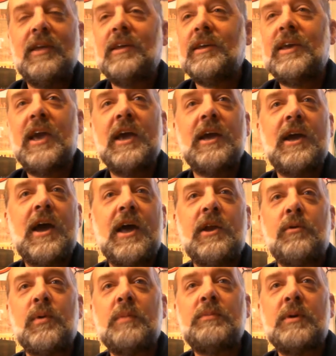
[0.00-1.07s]
Cake kind of
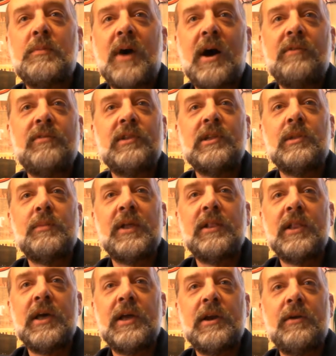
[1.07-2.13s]
ripped them off a little bit
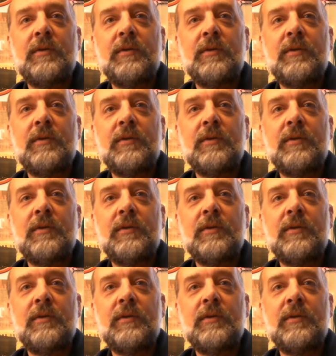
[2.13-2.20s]
later.